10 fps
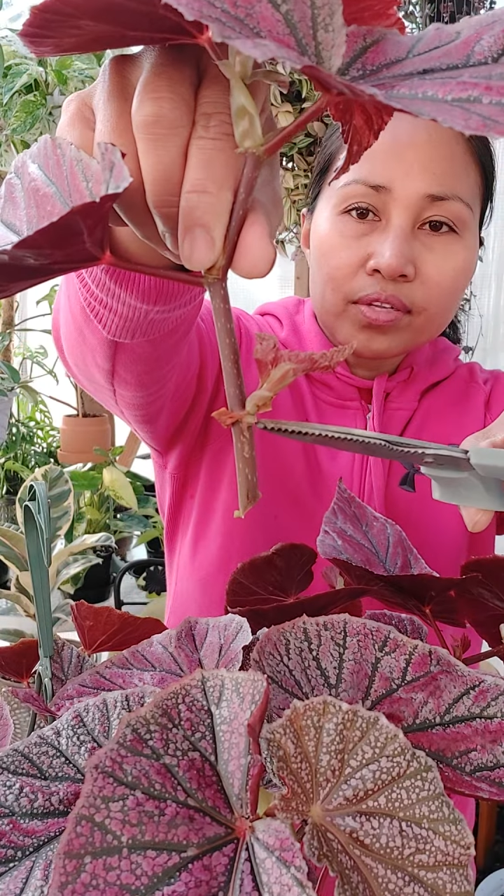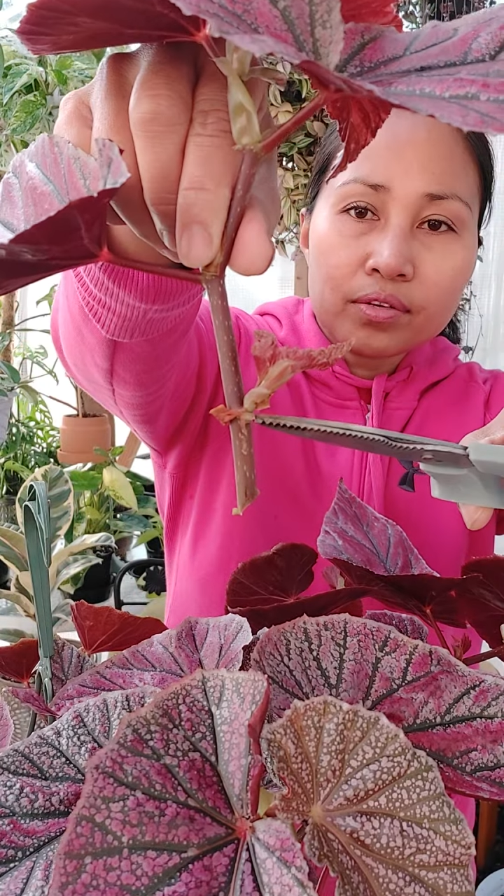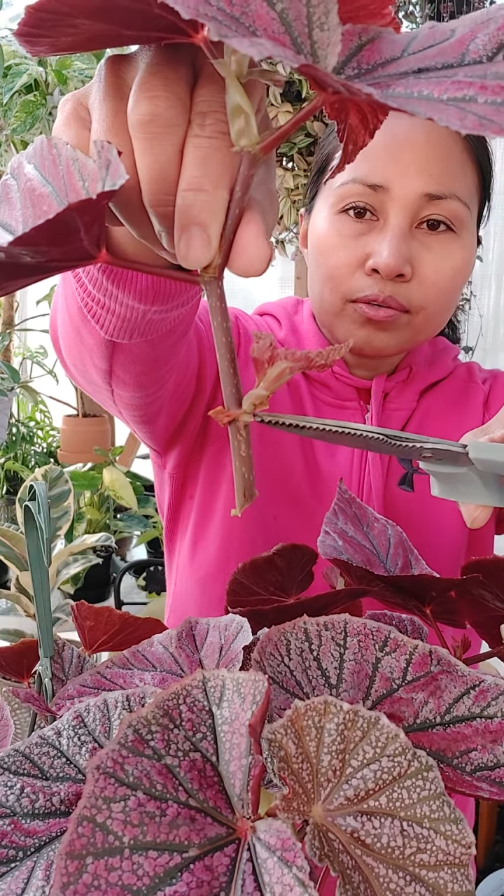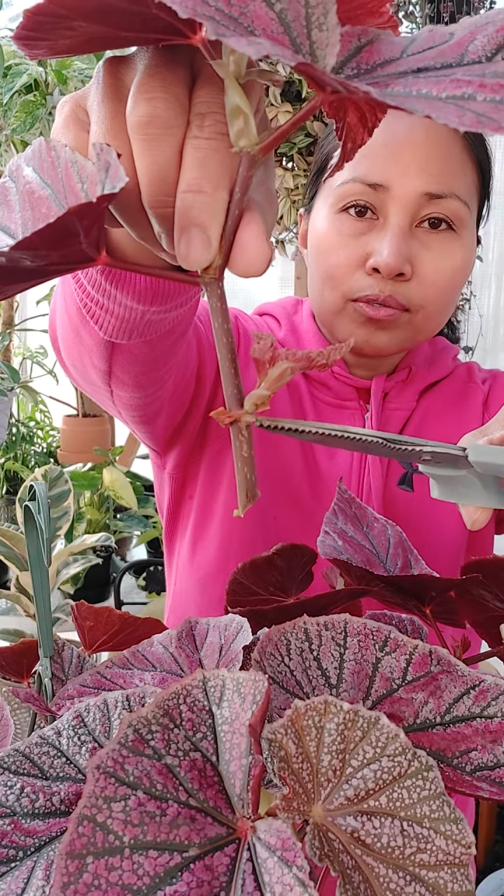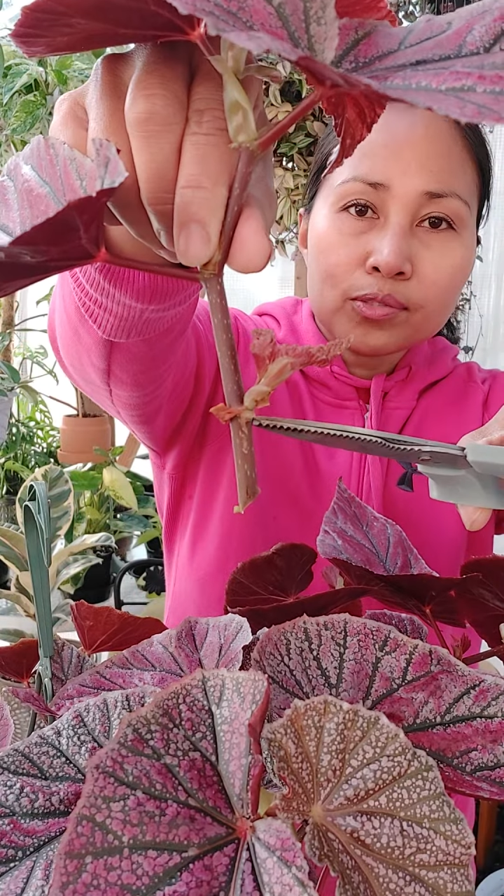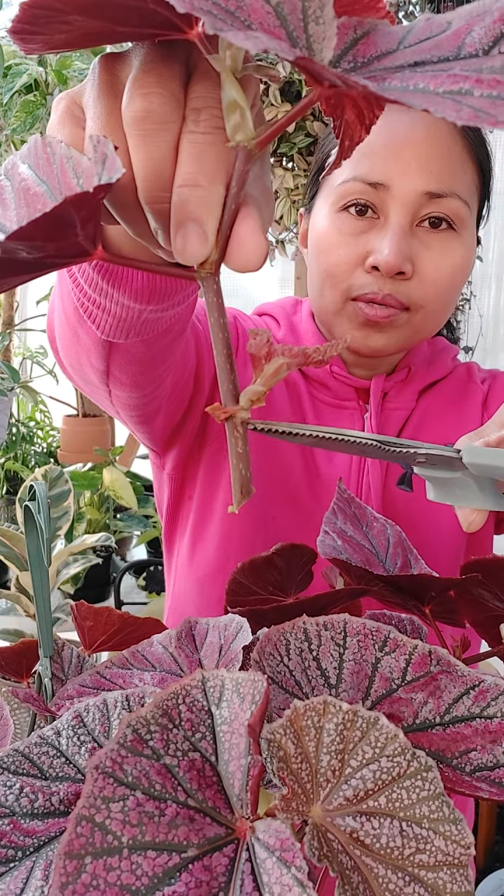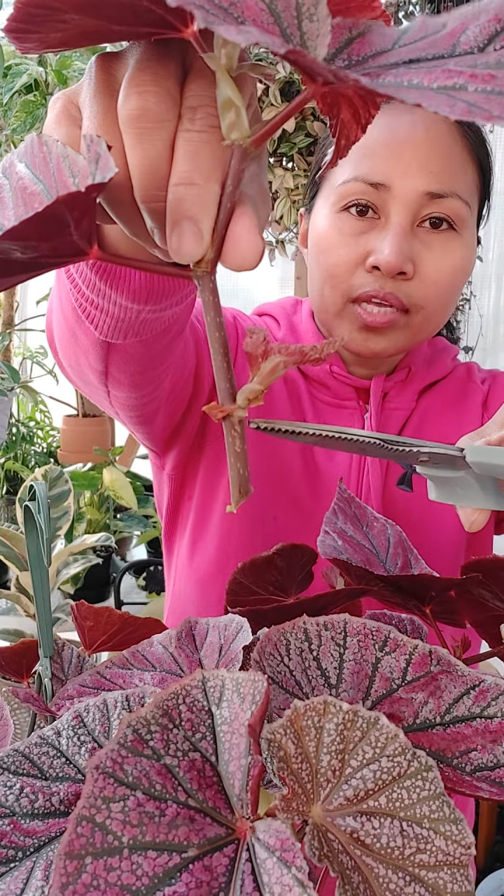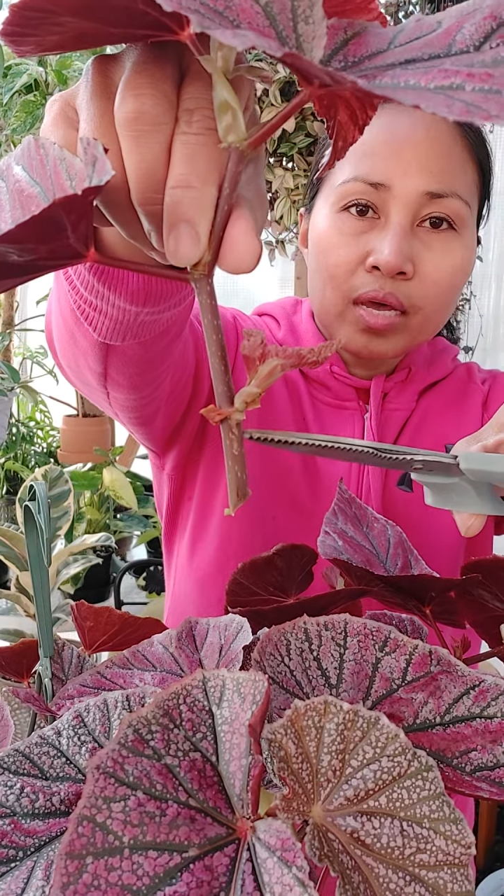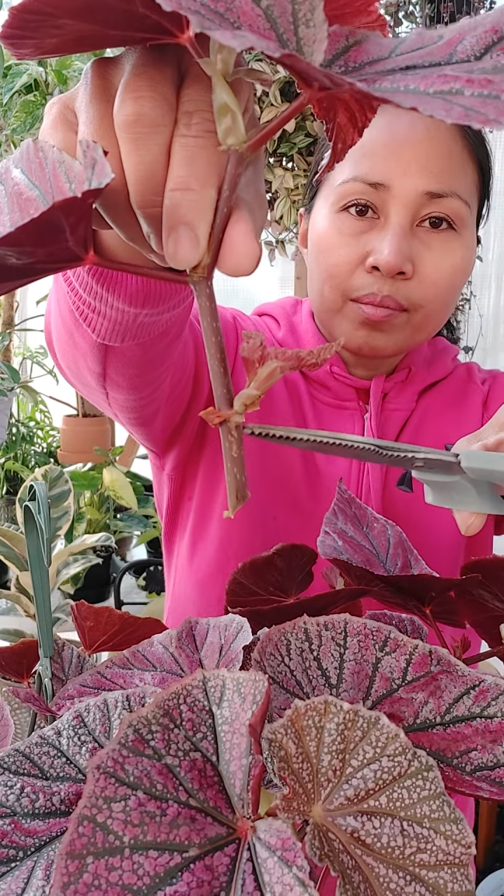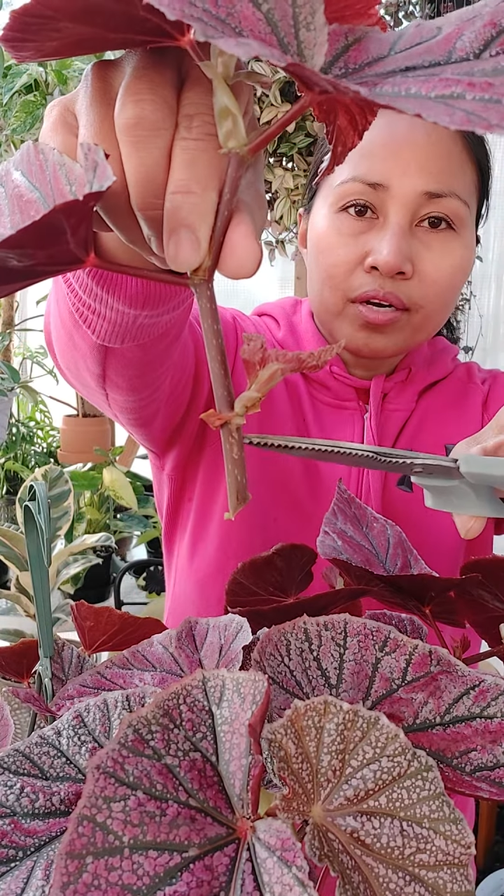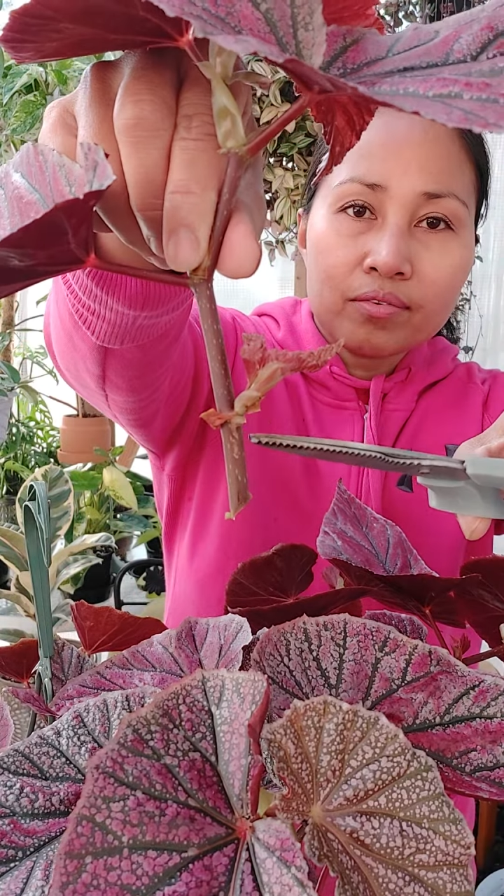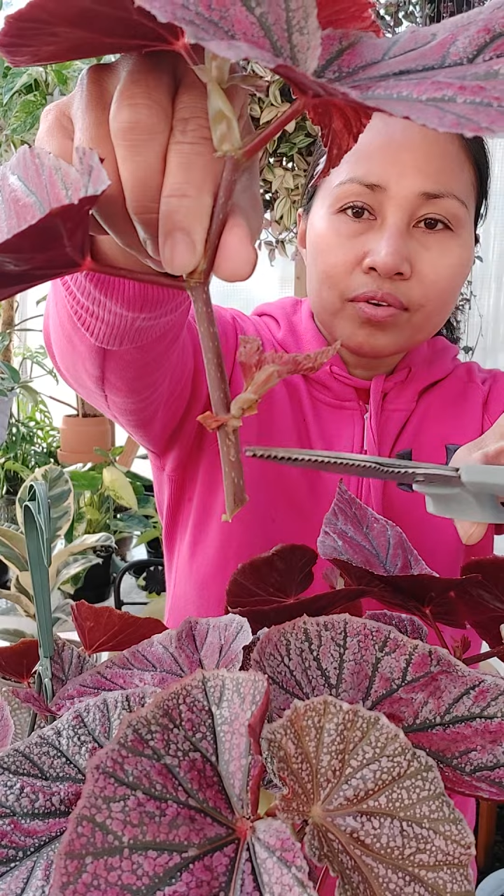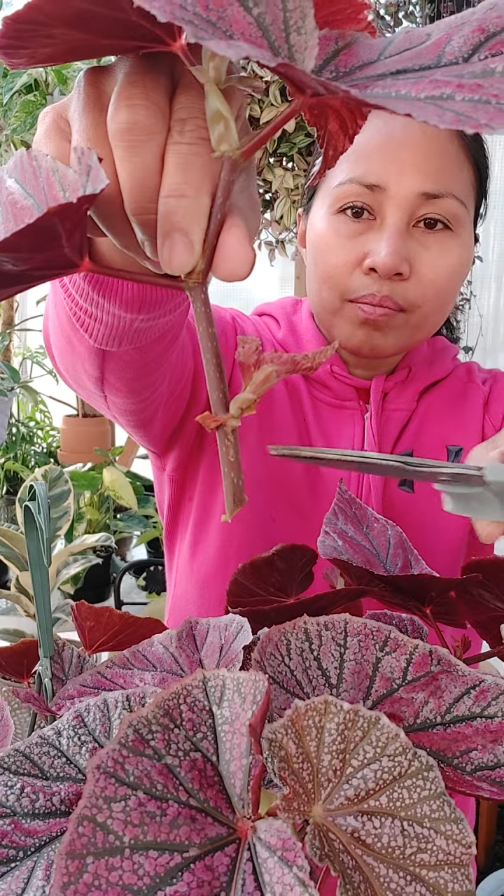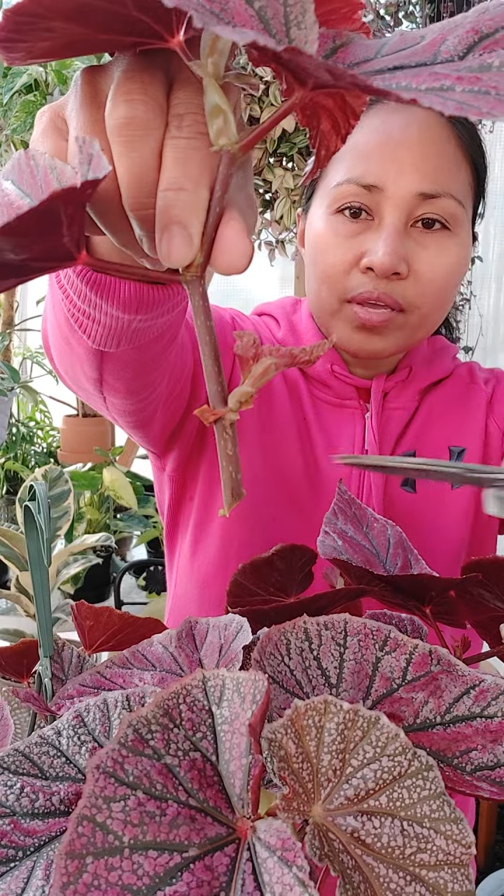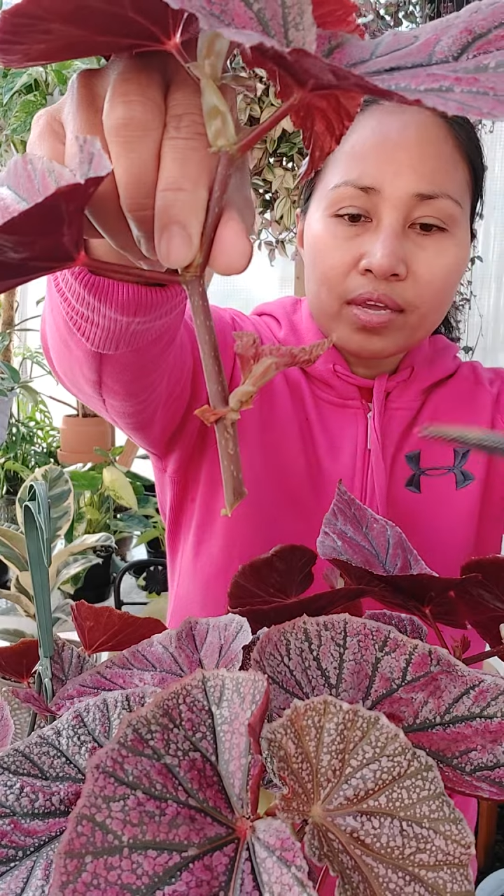and the roots will come out
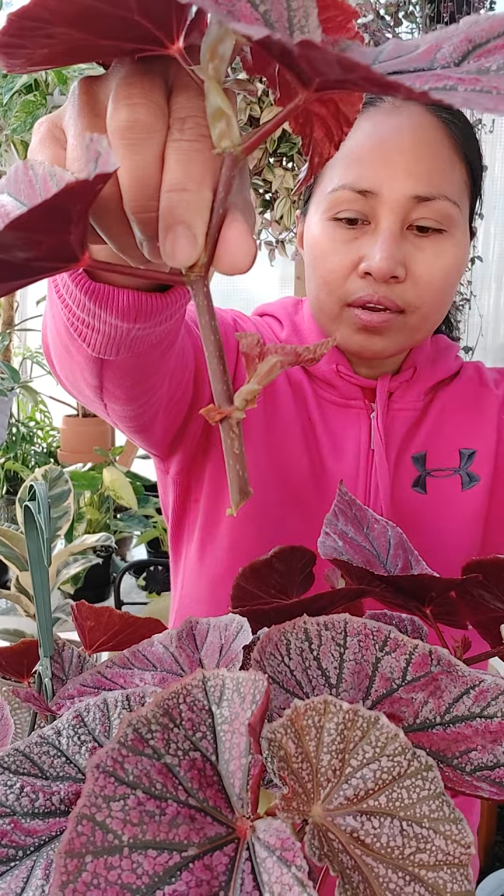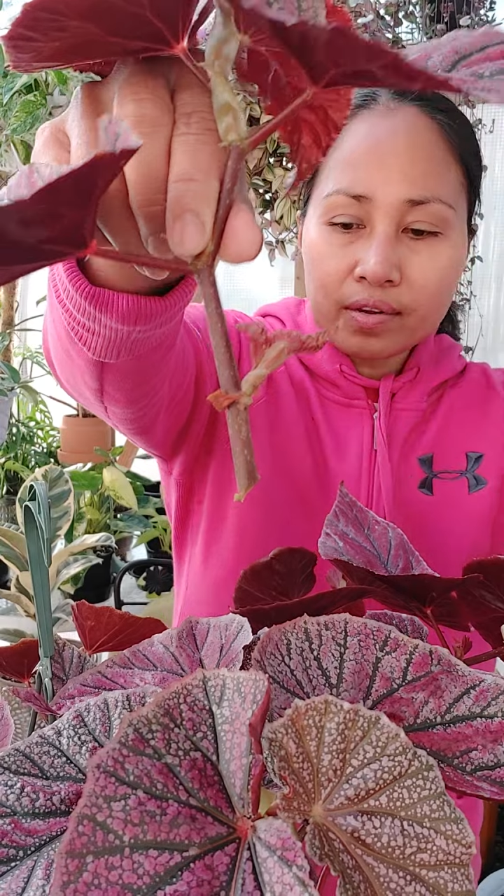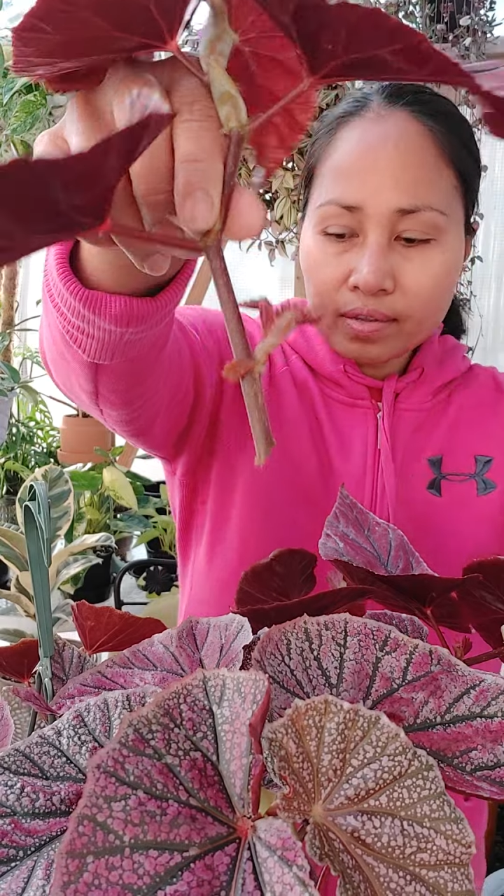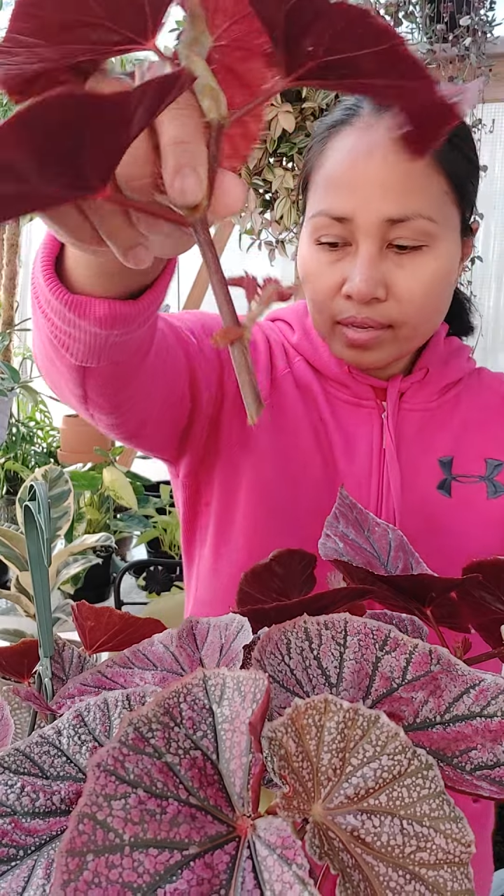from here,